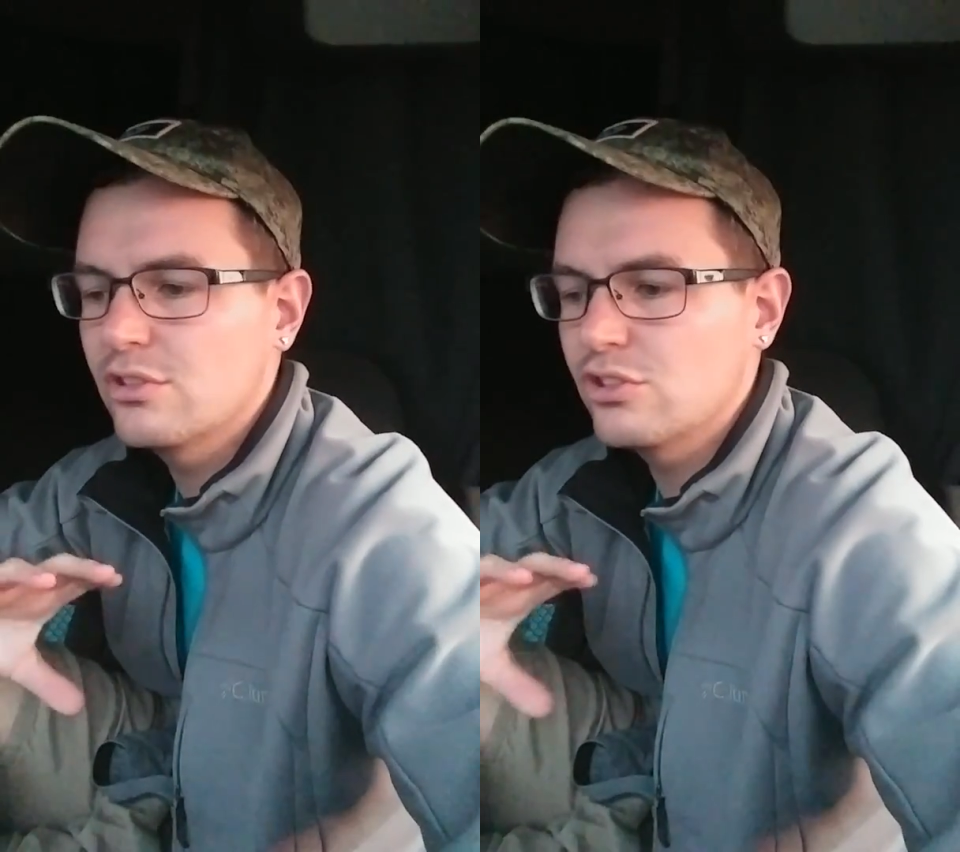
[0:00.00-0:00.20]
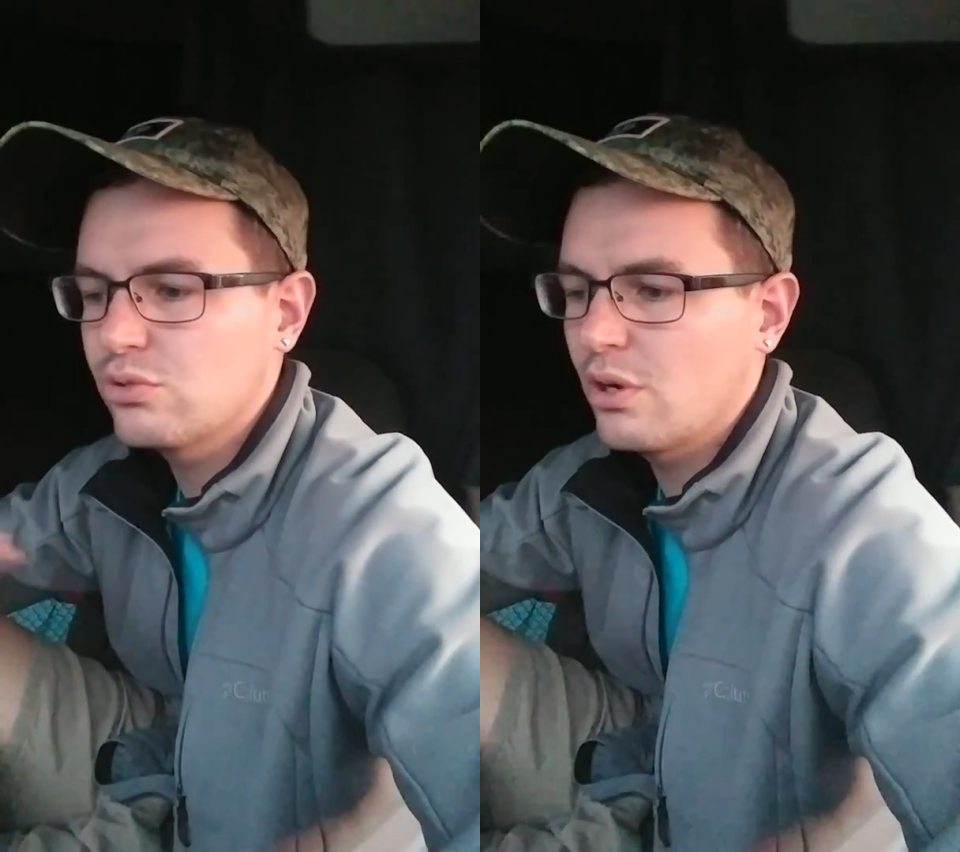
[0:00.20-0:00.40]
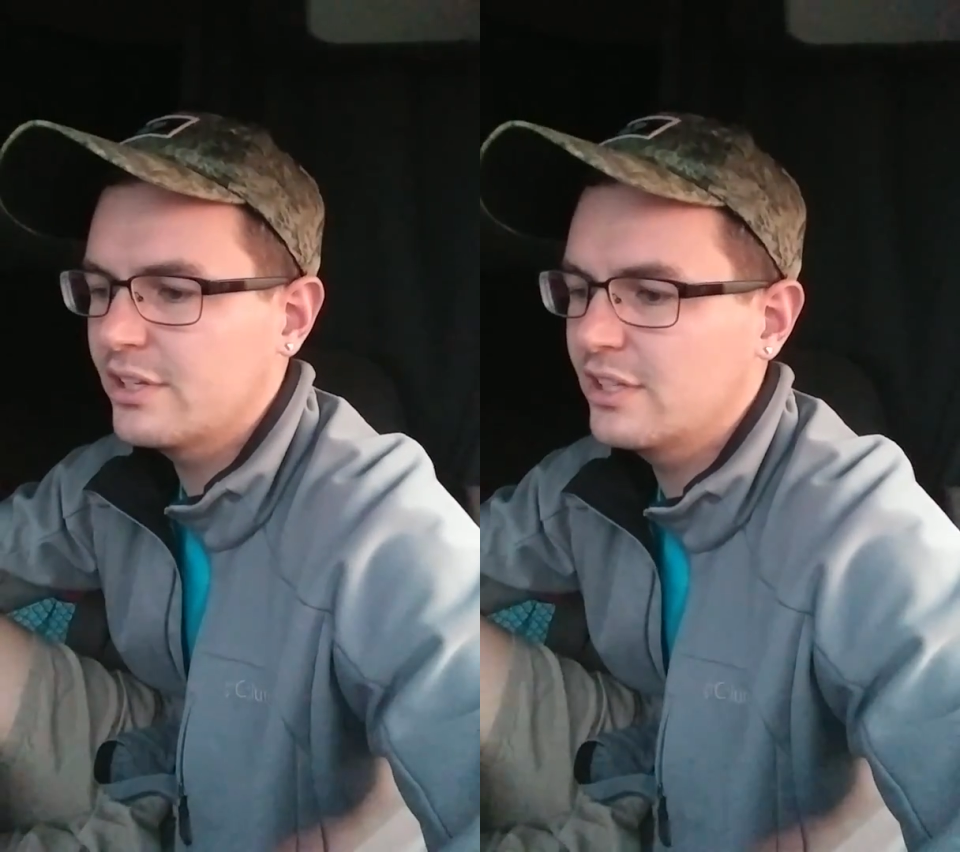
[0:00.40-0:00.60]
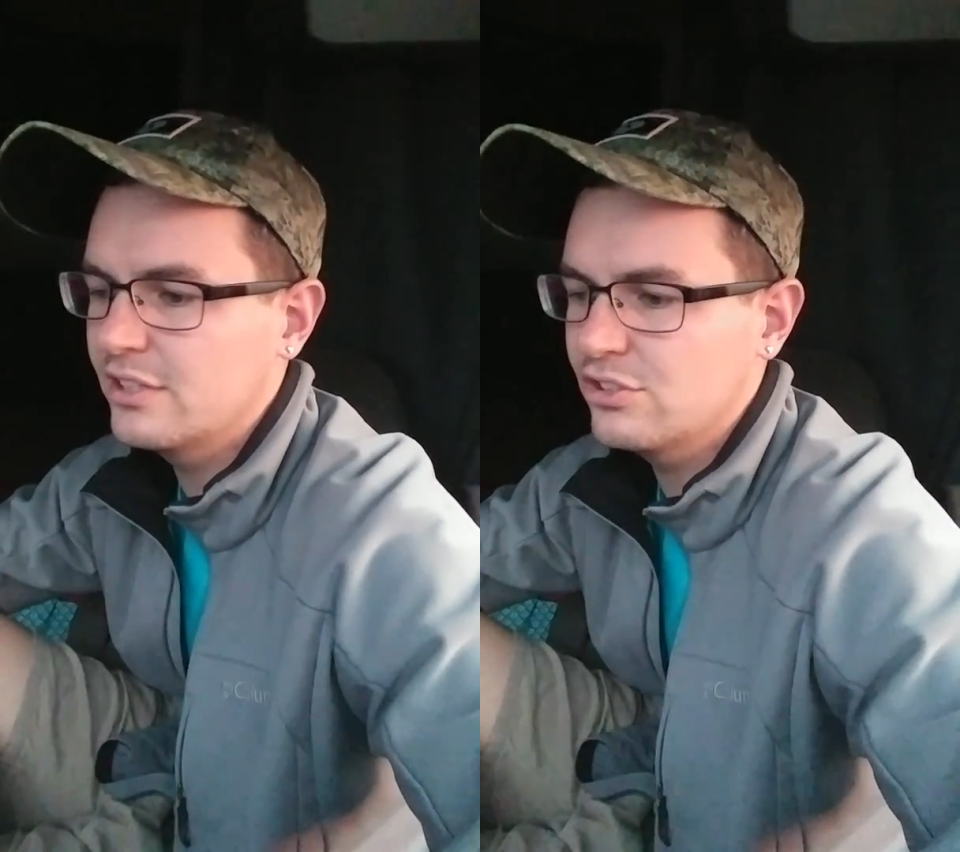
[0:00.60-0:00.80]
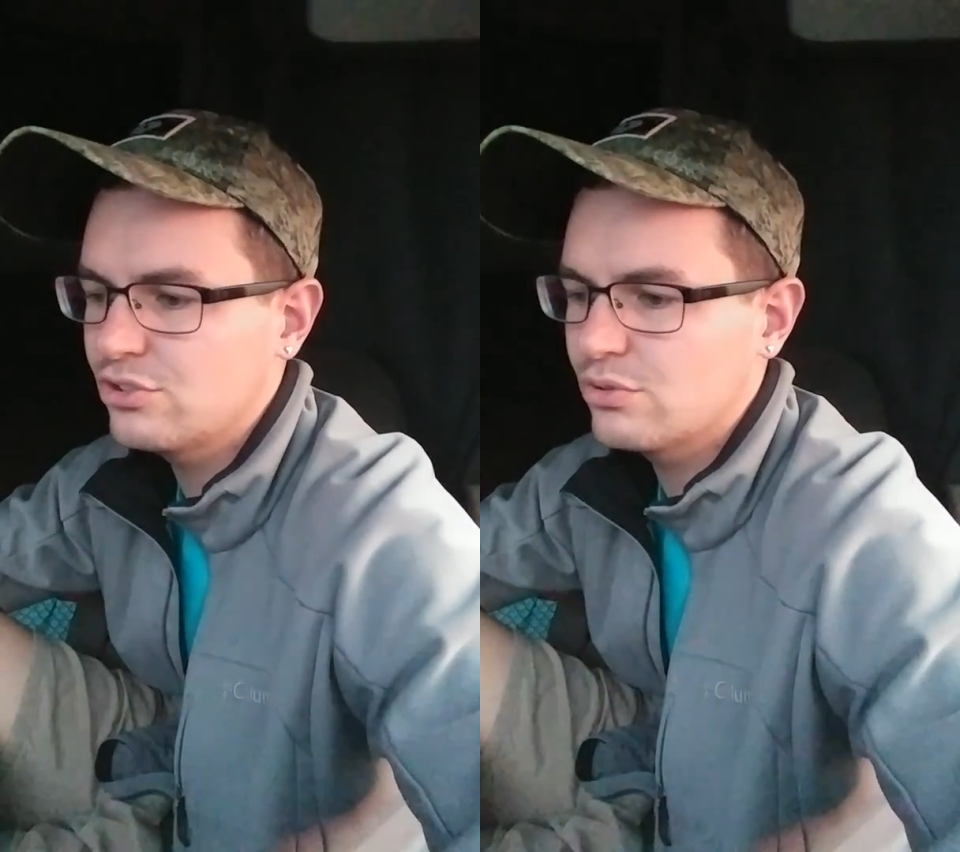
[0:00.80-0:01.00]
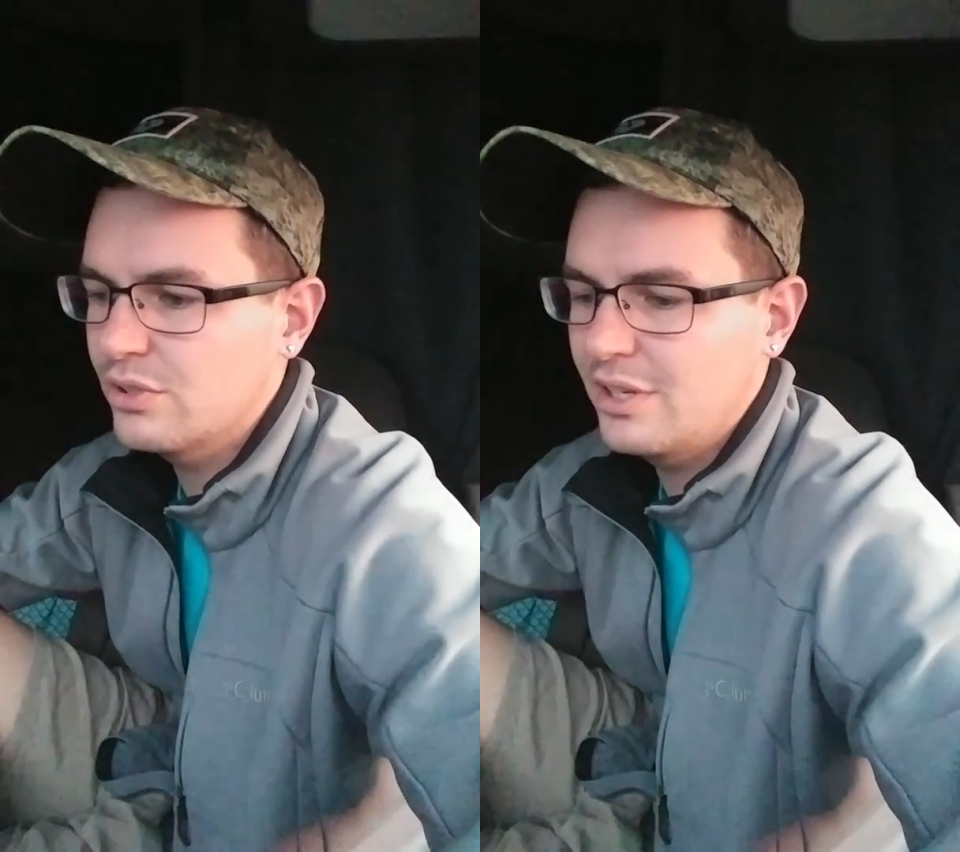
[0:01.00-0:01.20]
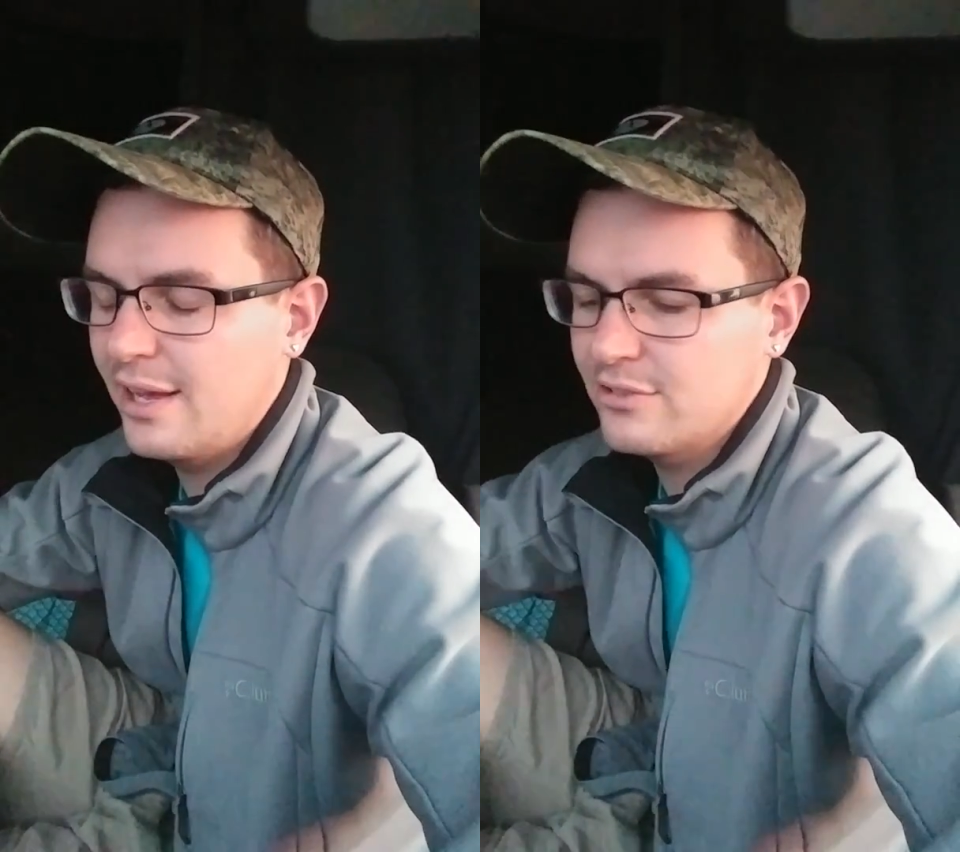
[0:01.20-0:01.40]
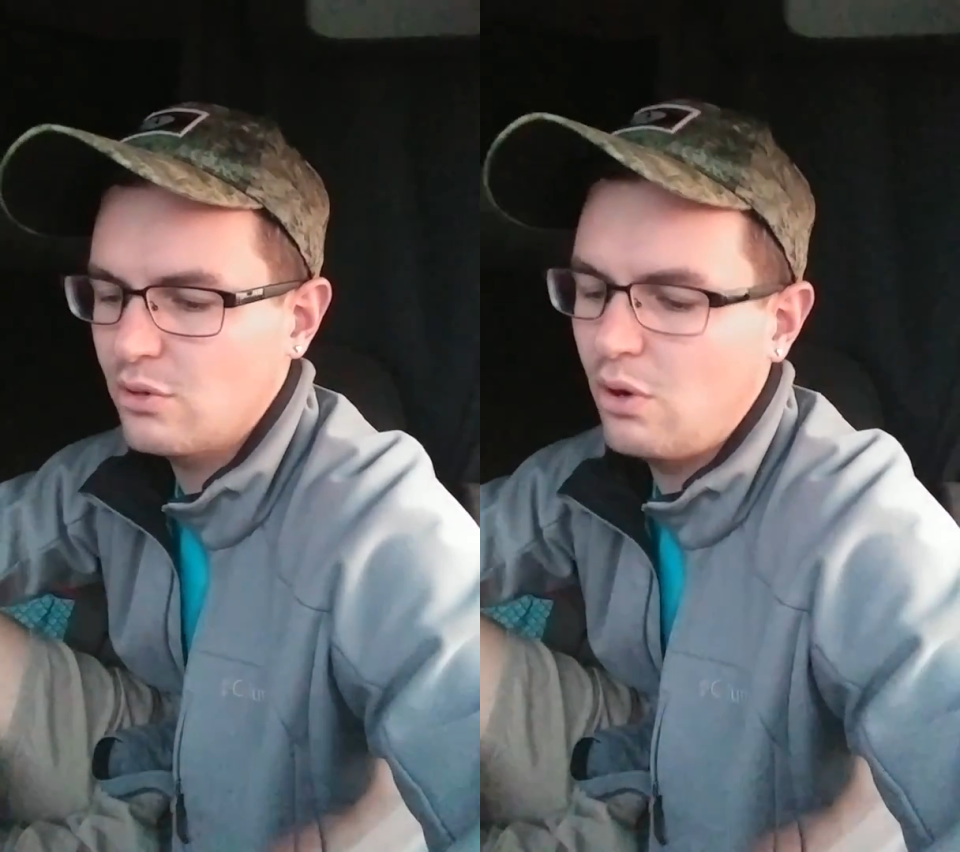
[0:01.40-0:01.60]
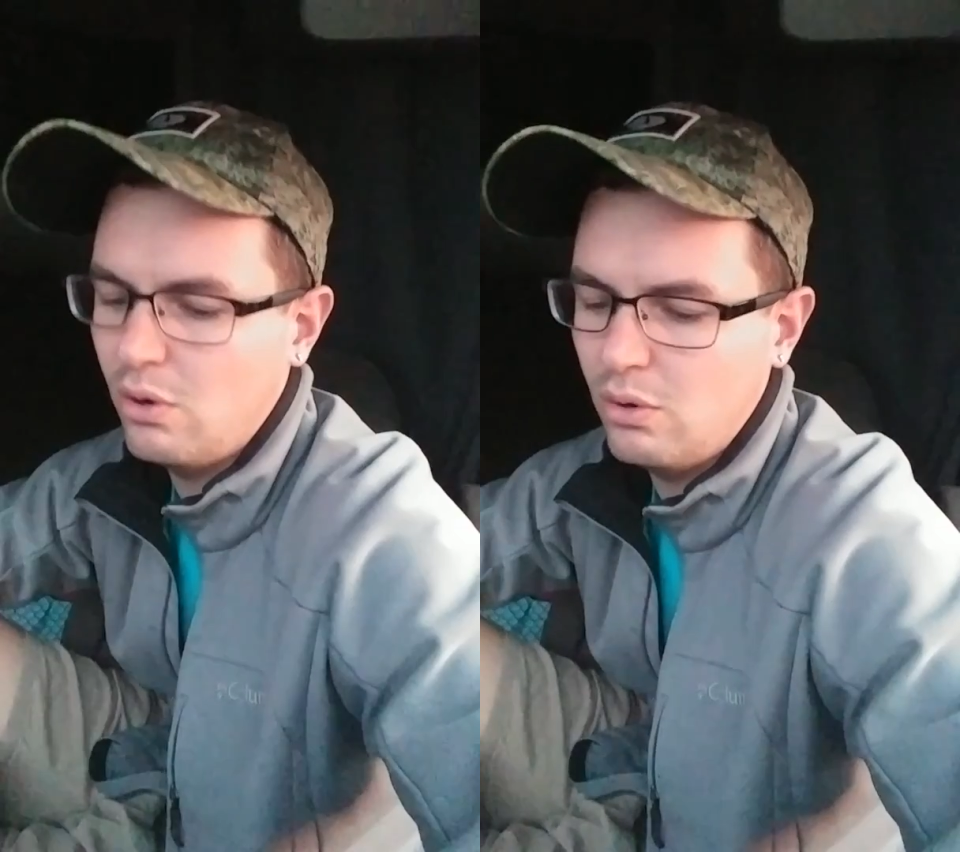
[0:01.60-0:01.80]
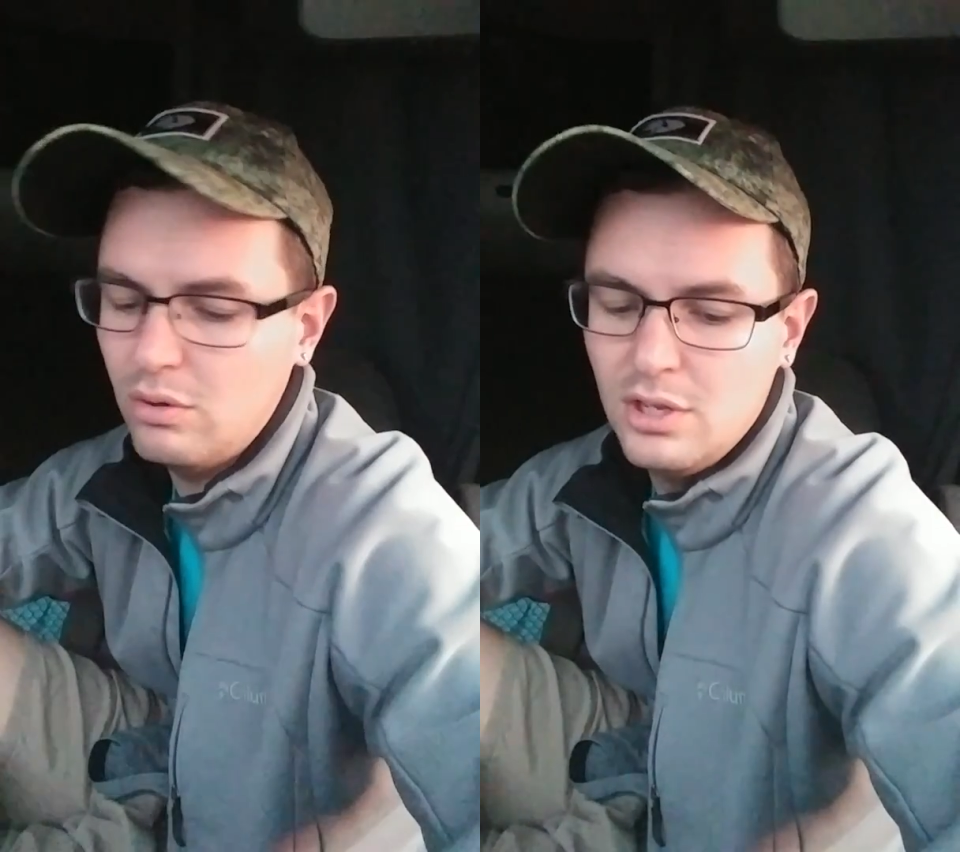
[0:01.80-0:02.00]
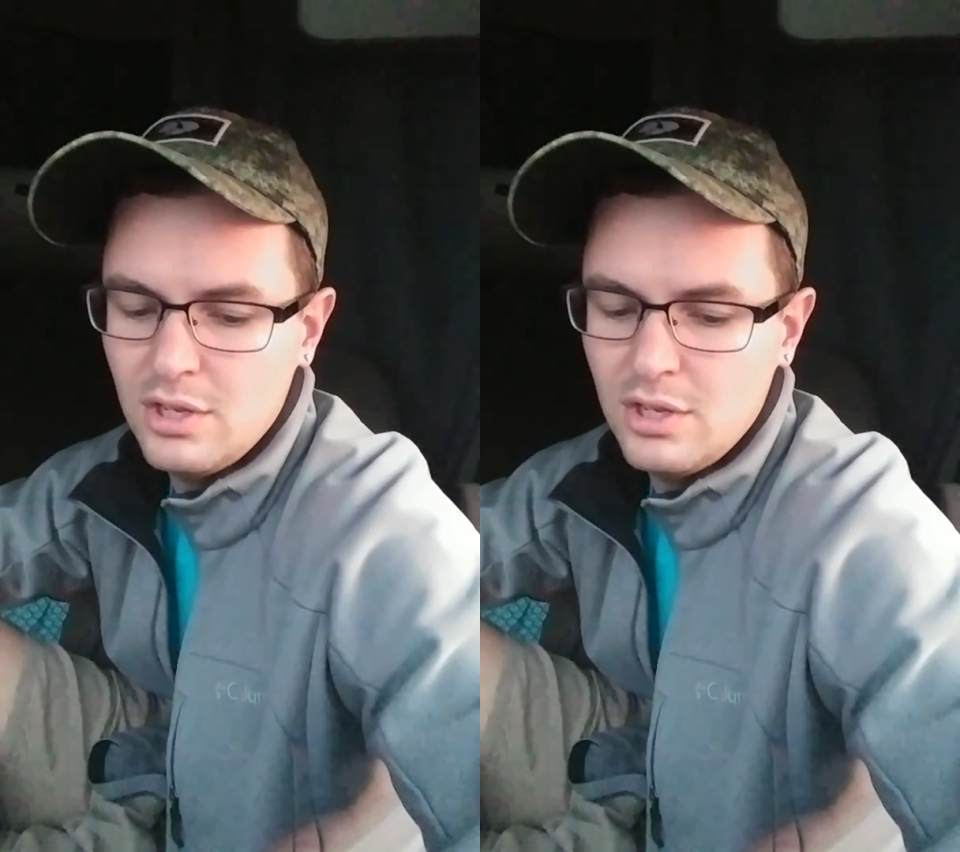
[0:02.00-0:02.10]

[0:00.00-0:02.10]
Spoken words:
the trucking industry as a whole.